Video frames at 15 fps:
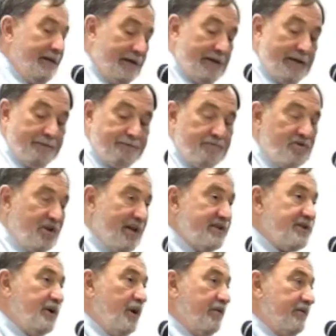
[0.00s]
So
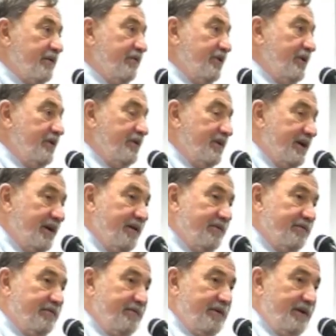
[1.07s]
that's an overview
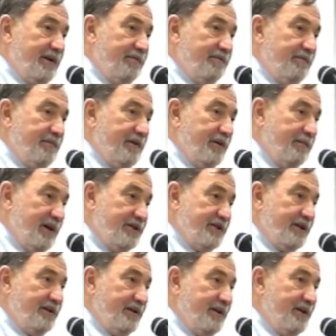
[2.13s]
of the
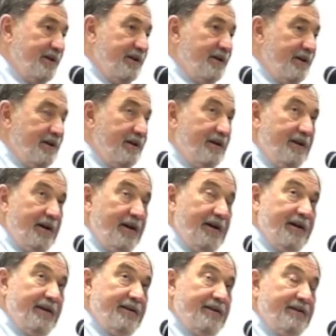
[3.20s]
budget.
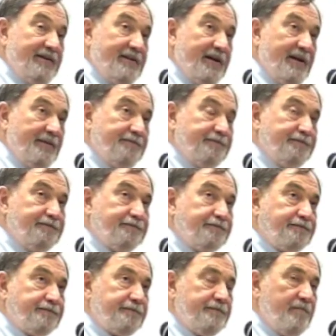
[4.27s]
And
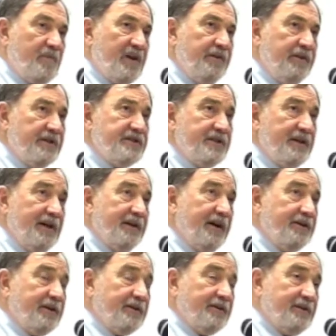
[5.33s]
there's
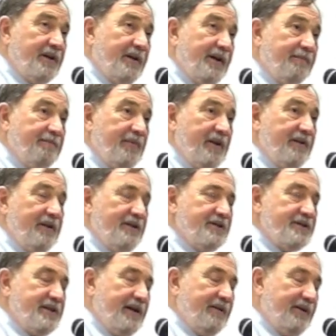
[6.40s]

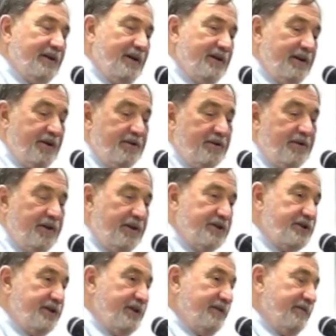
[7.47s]
now another
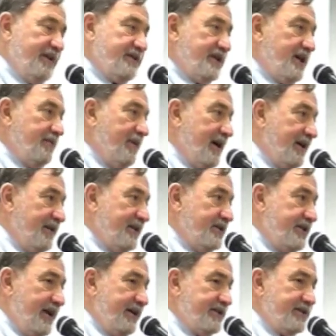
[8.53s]
initiative that's come out of the
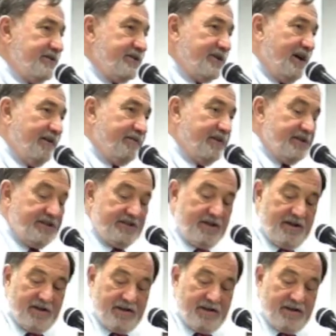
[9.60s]
Chancellor's office.